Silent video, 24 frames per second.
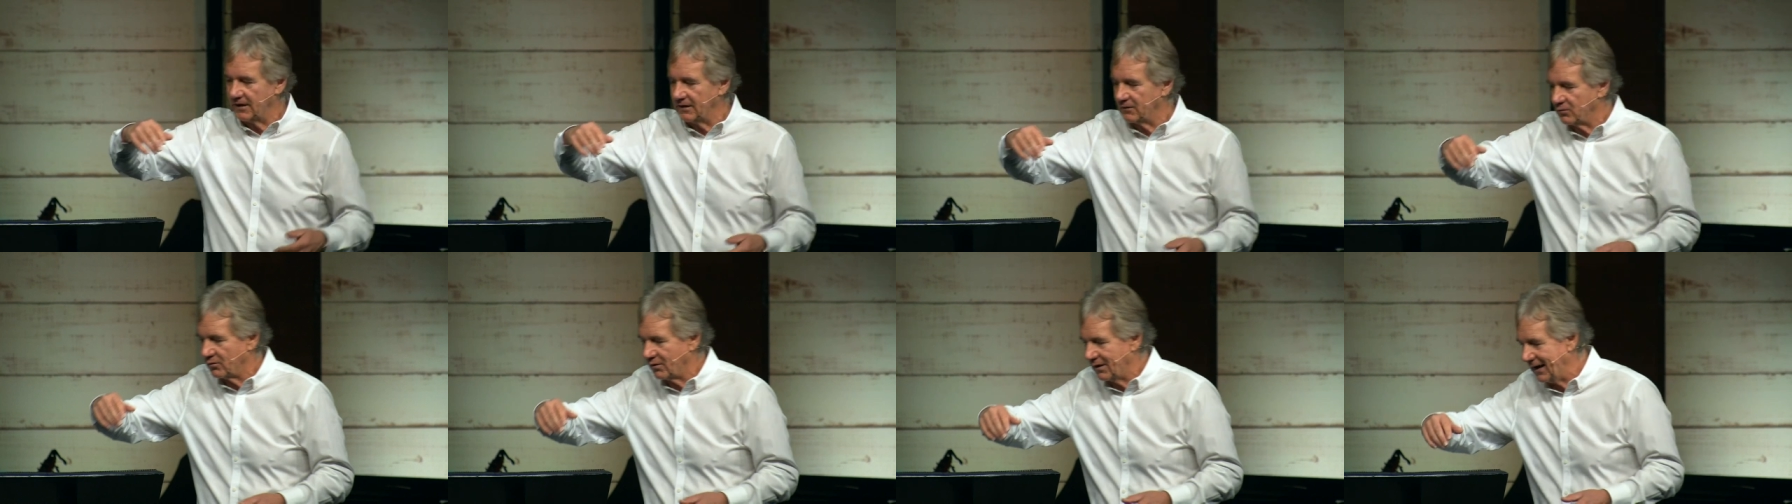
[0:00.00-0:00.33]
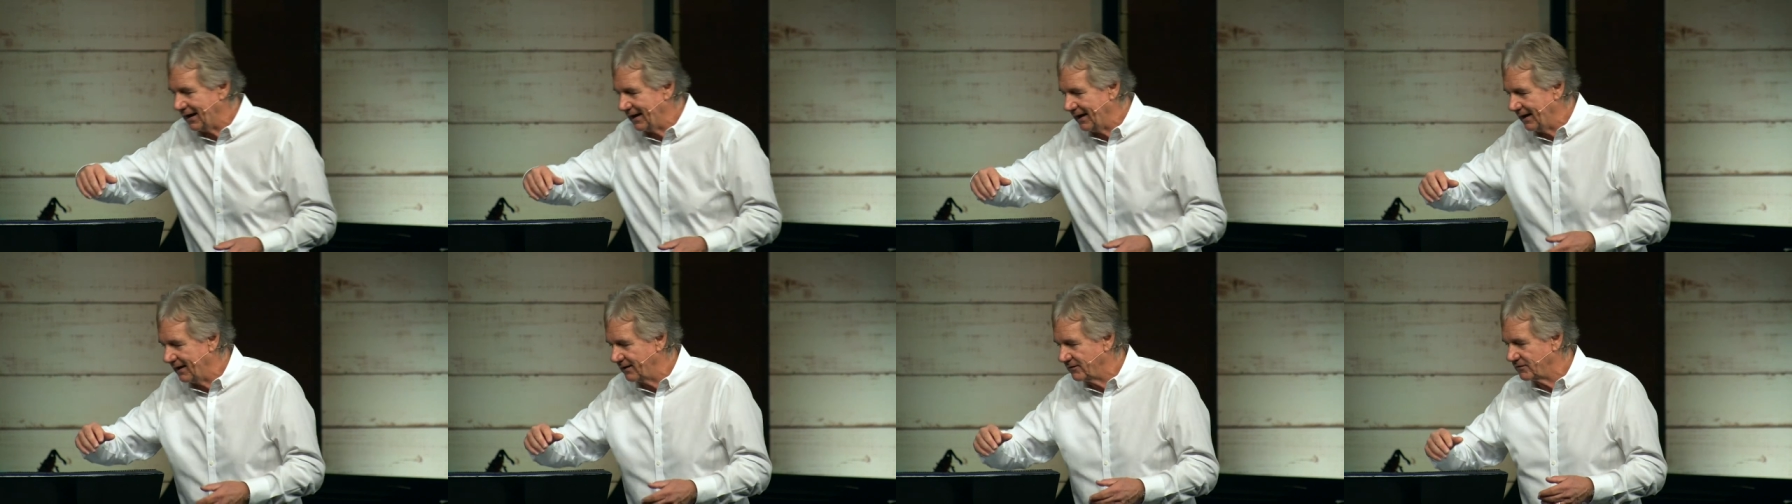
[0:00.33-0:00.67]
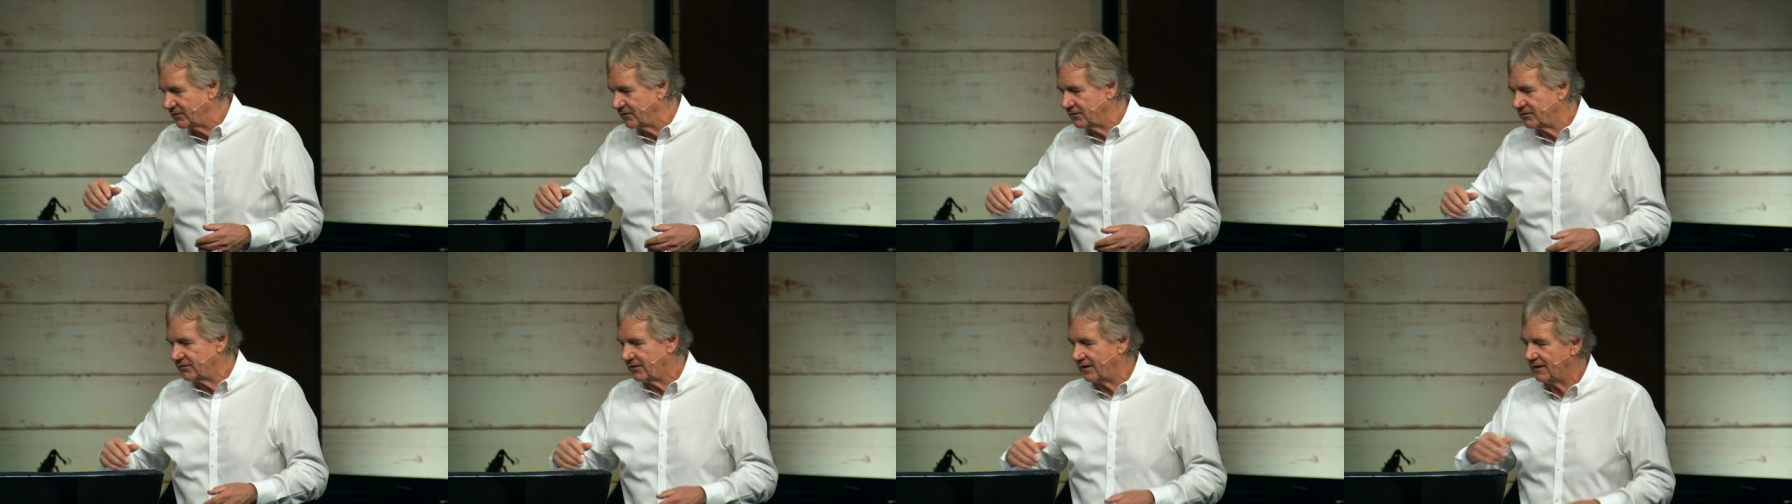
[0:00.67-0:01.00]
and Ray had
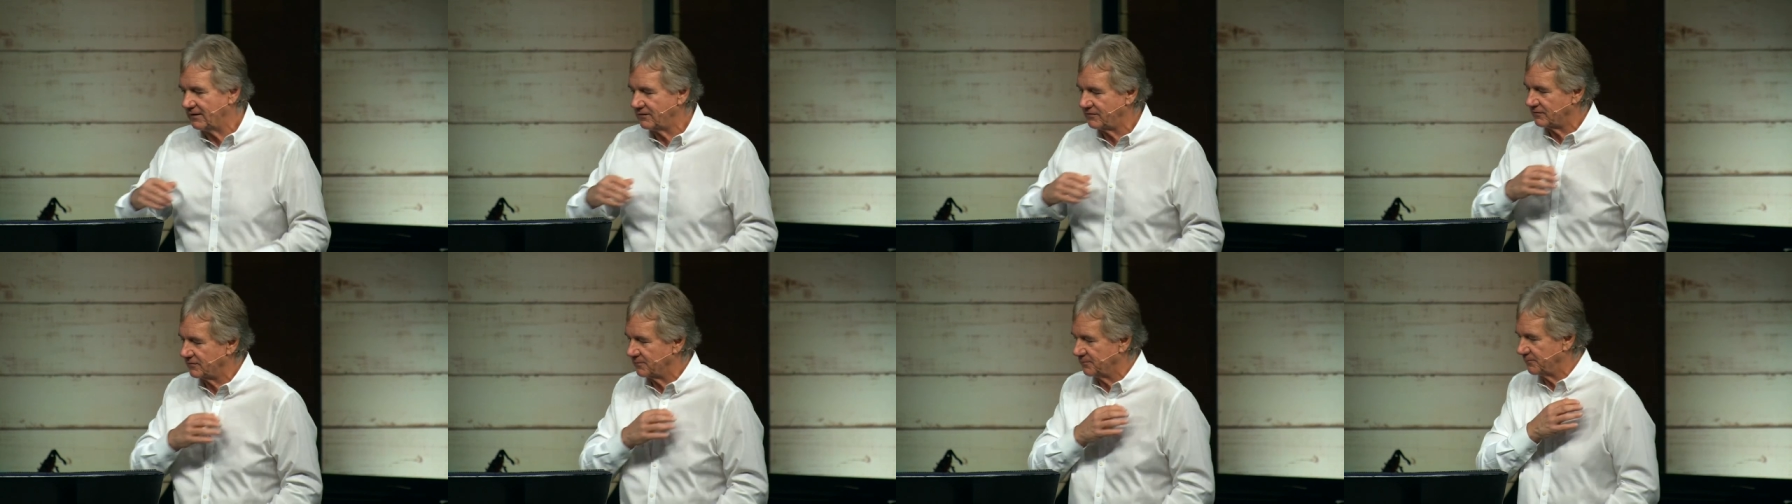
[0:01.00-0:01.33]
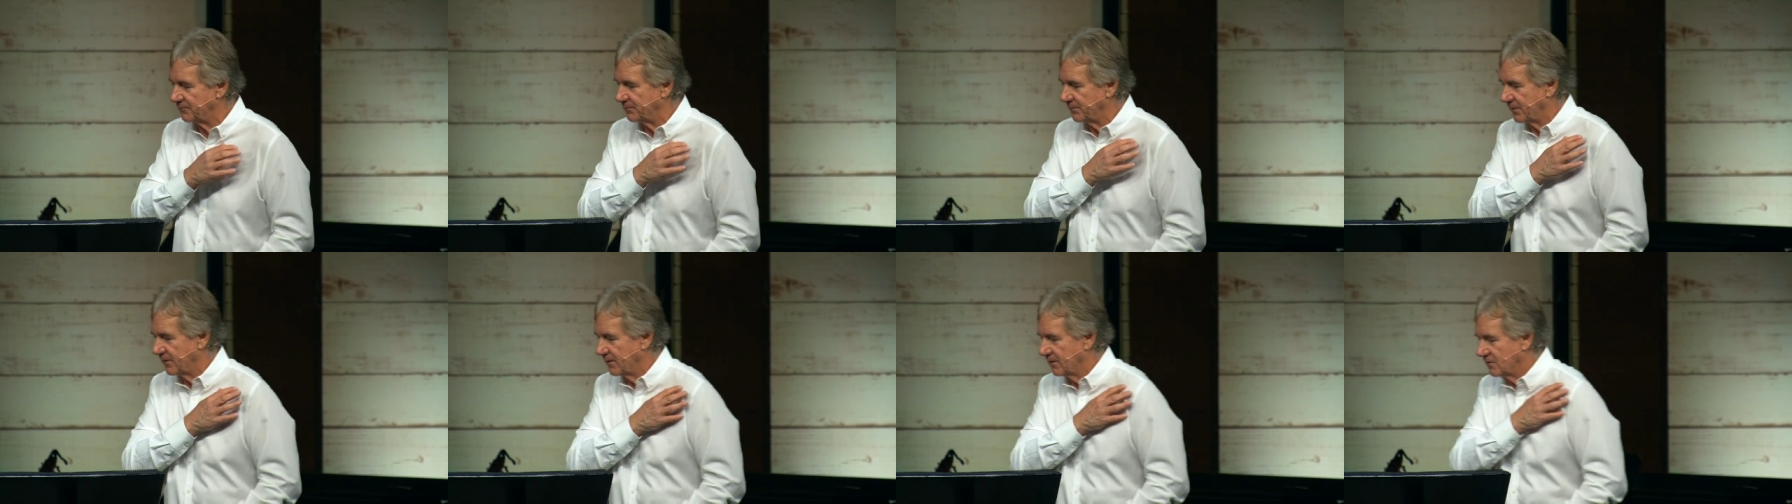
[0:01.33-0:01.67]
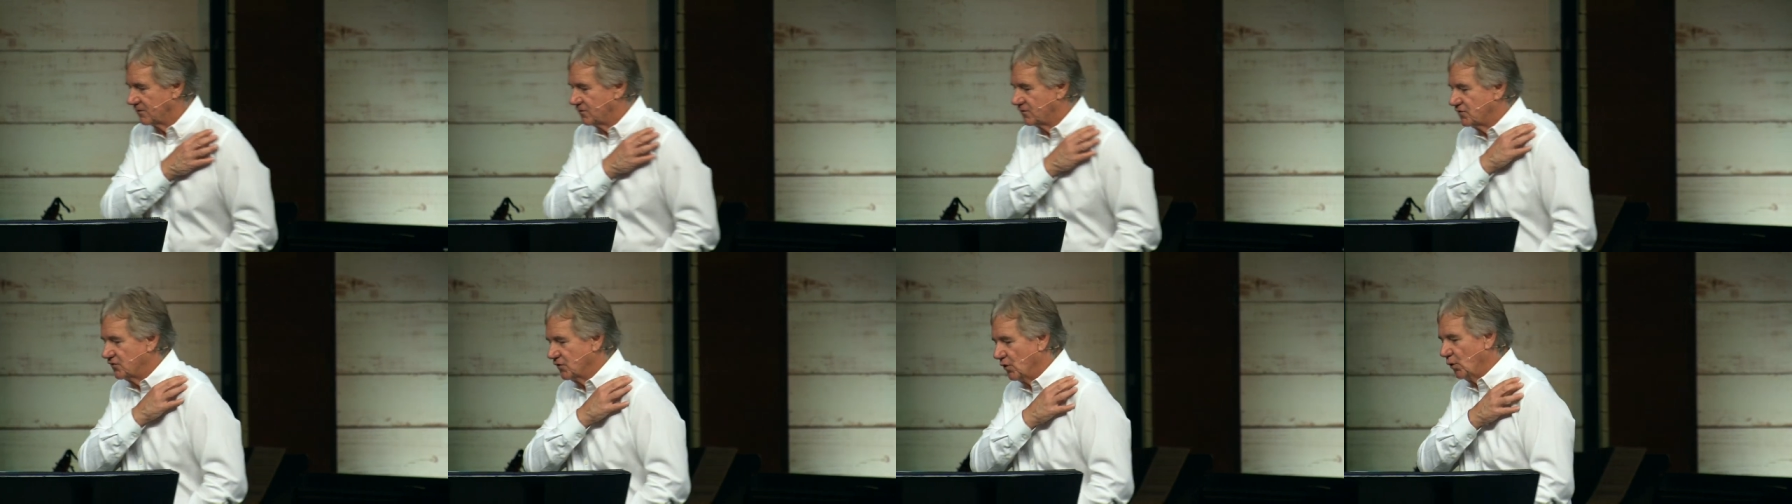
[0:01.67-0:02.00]
just had some
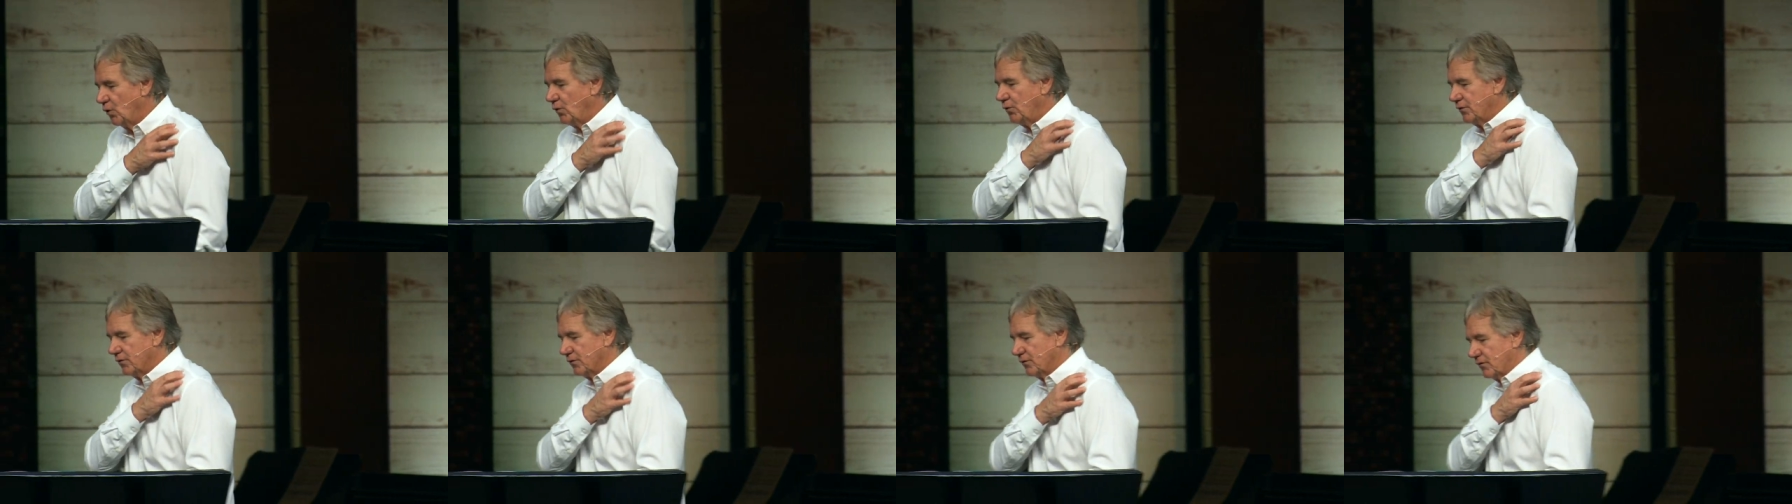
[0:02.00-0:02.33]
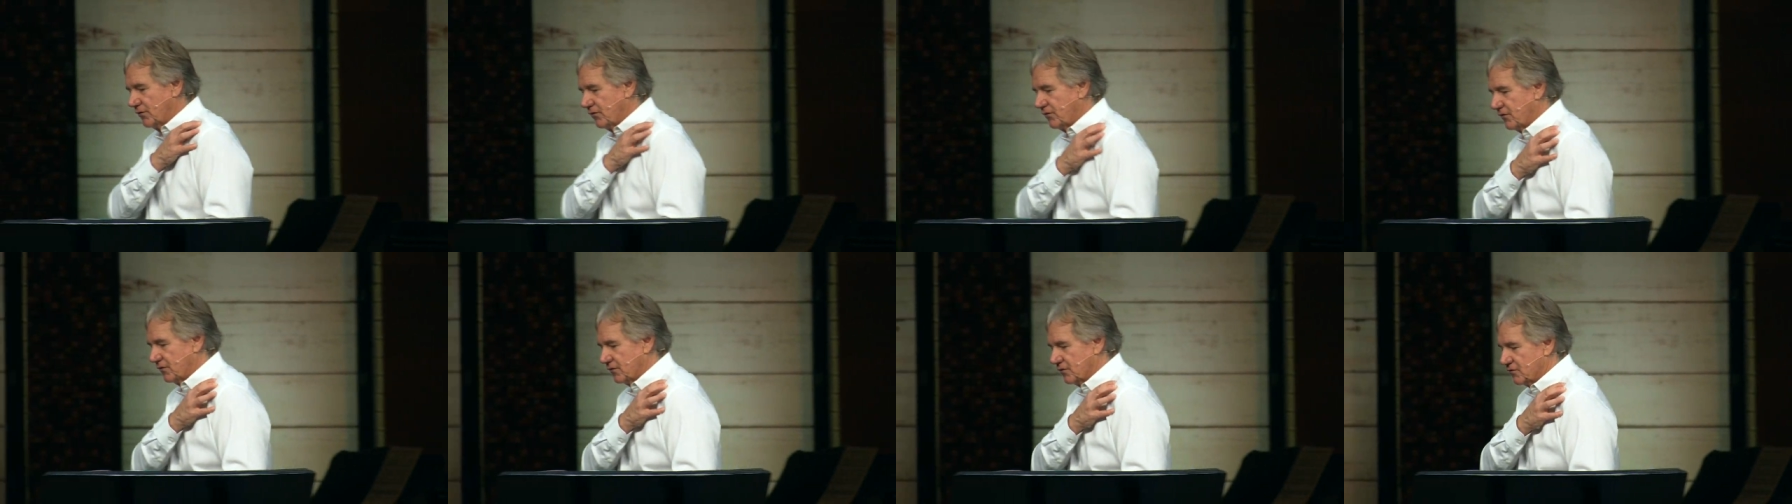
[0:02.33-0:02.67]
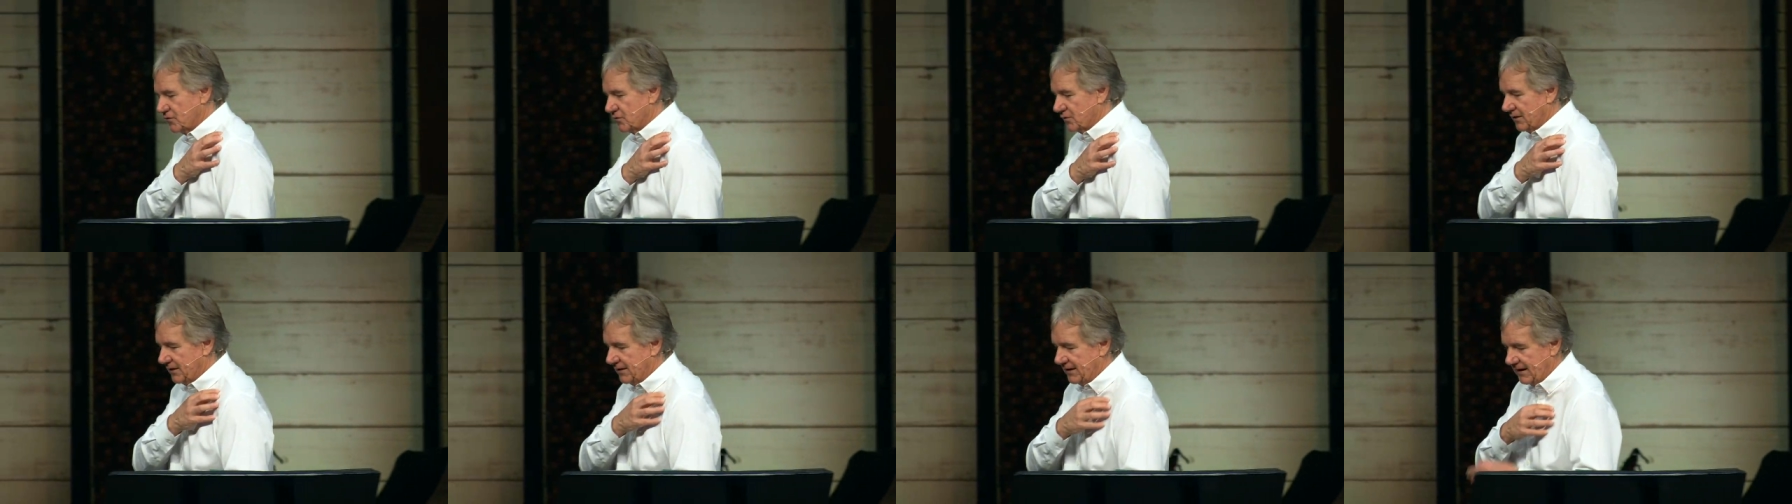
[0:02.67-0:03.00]
shoulder
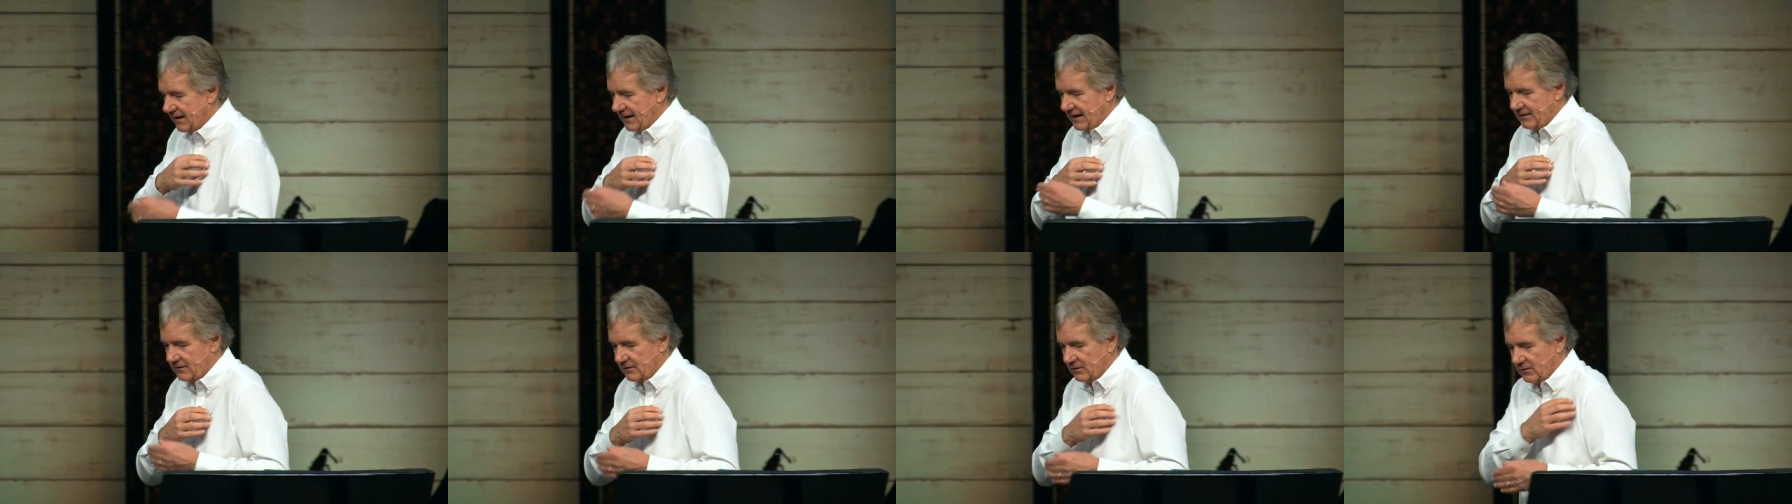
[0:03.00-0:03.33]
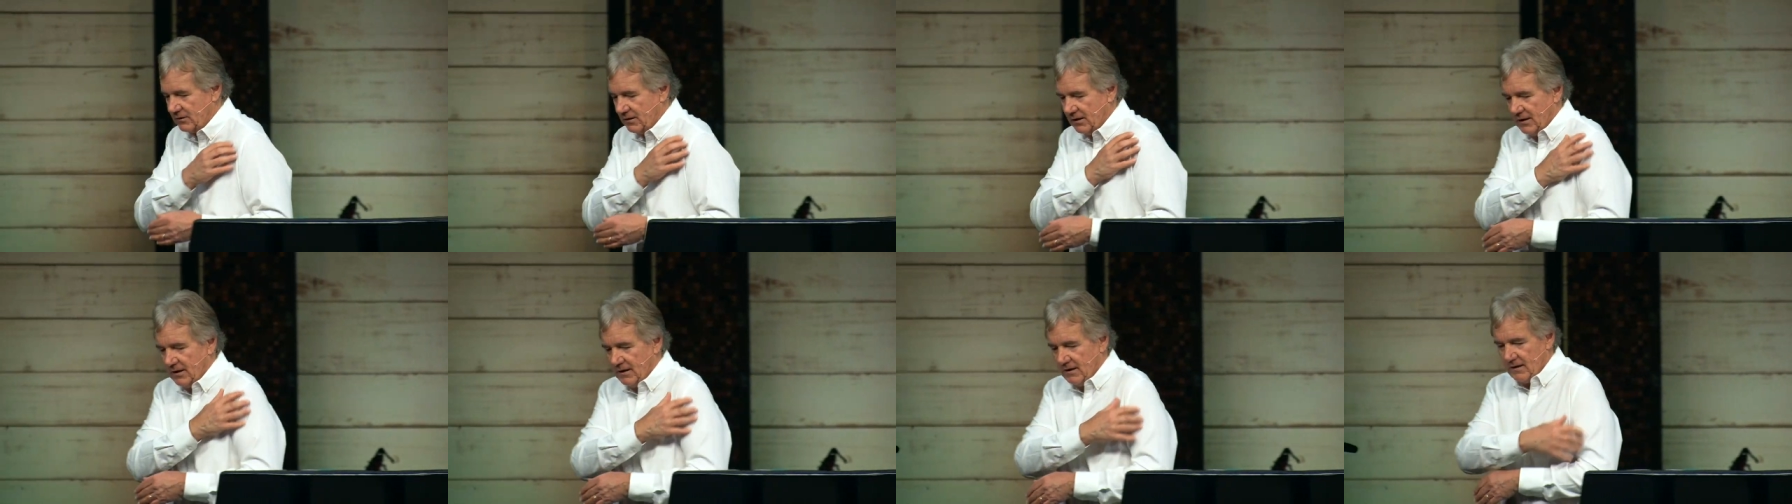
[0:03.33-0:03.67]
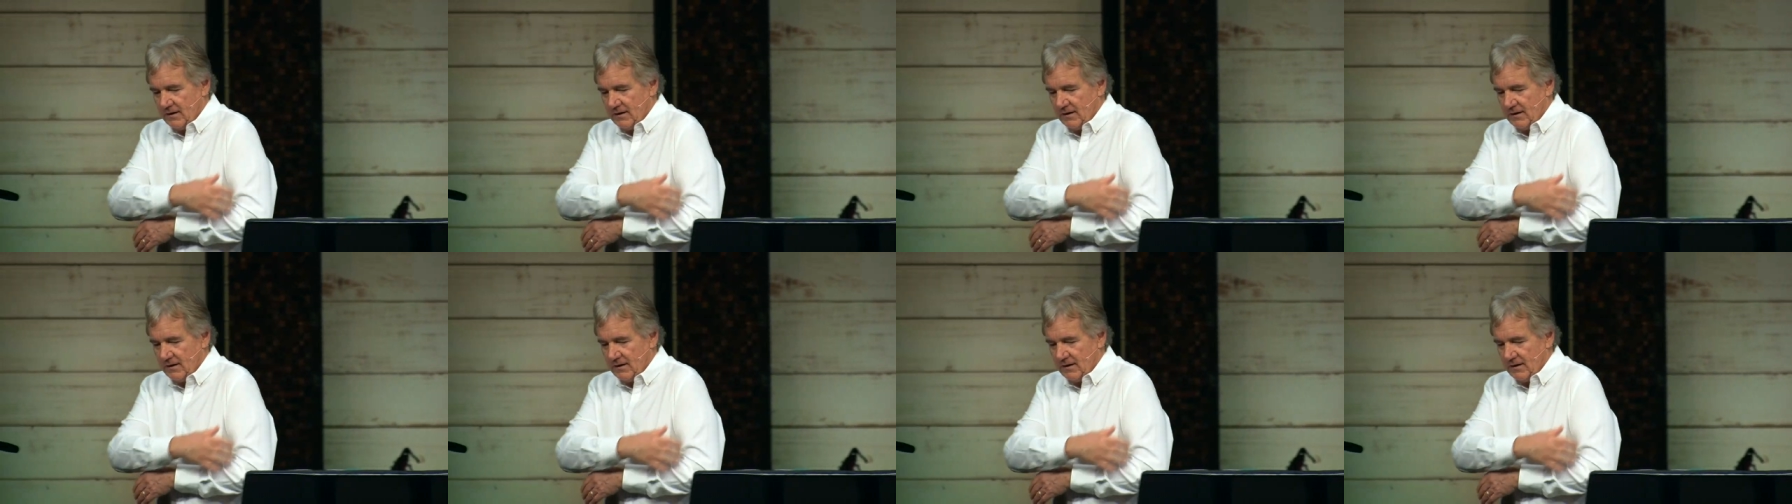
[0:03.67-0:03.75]
surgery, and he had on